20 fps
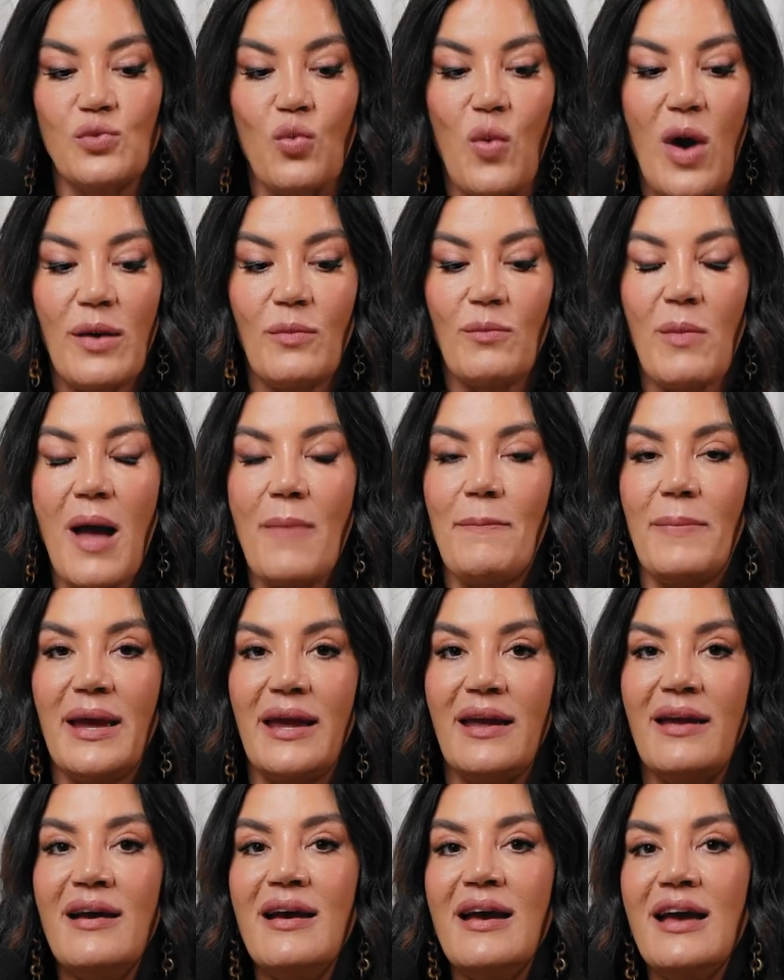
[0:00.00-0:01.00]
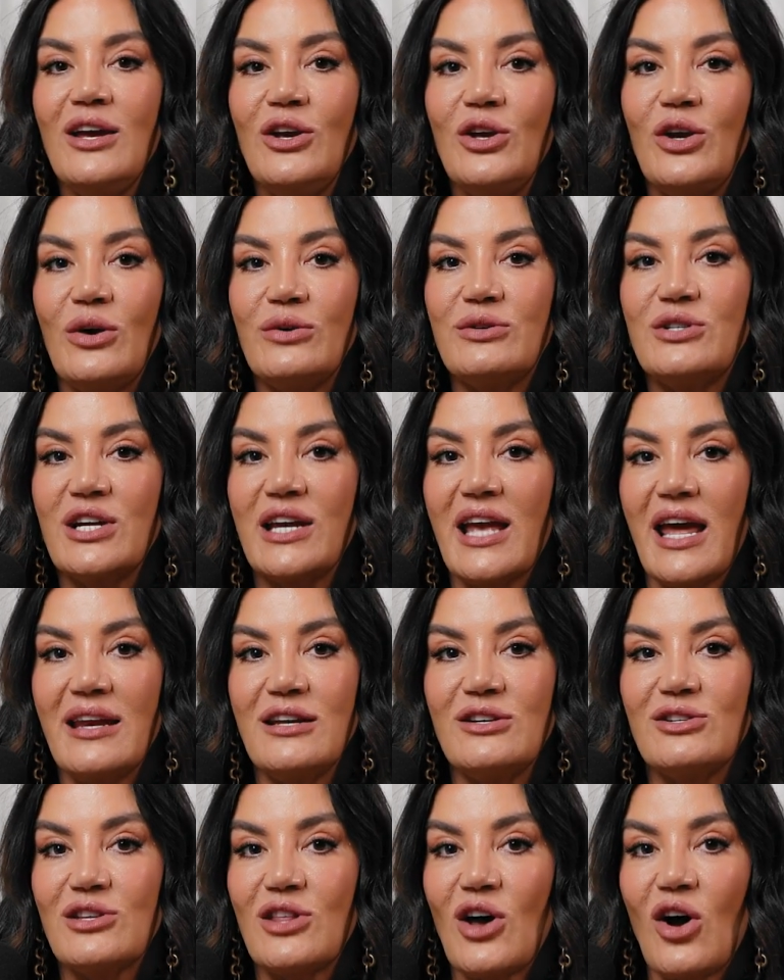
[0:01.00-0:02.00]
One might be, to get
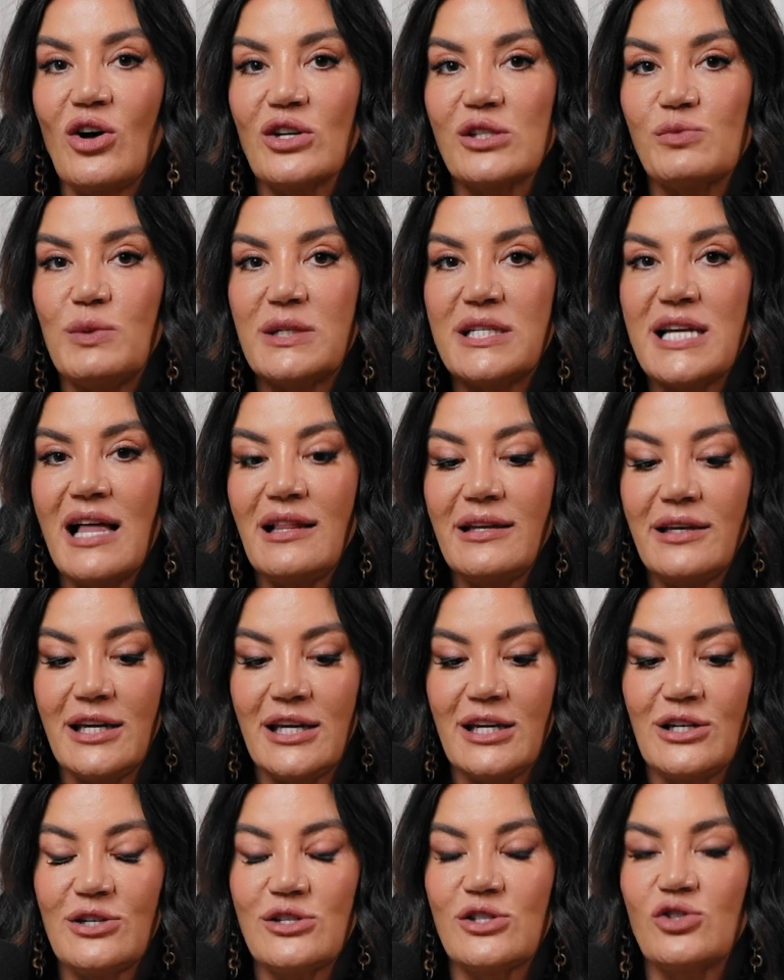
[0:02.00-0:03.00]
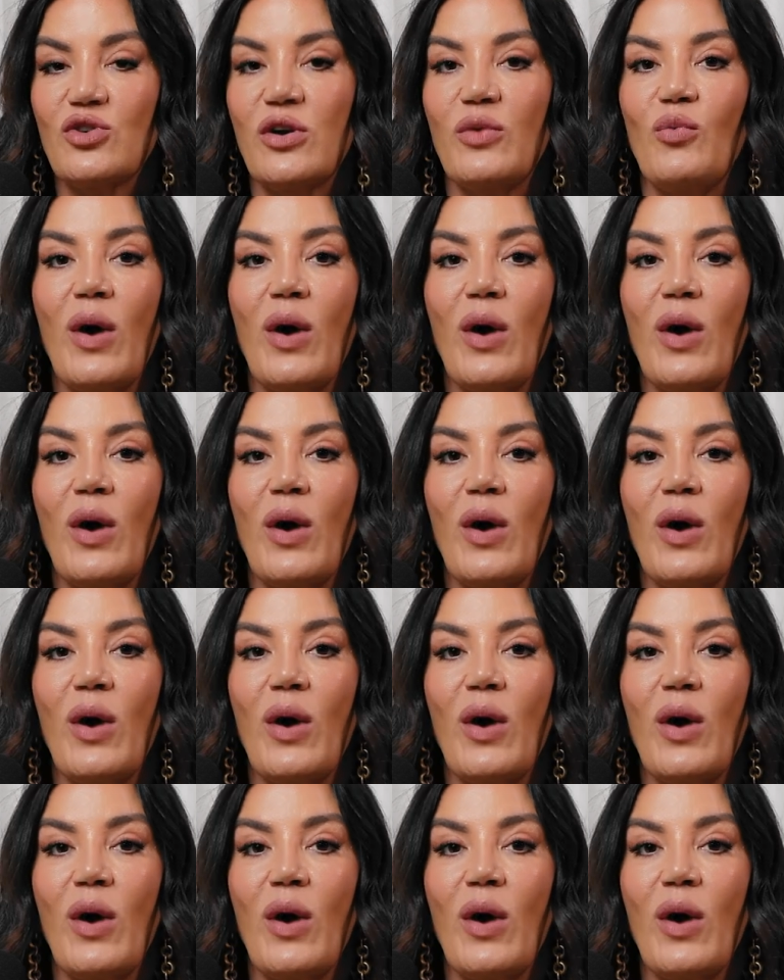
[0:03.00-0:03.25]
into the hospitality industry.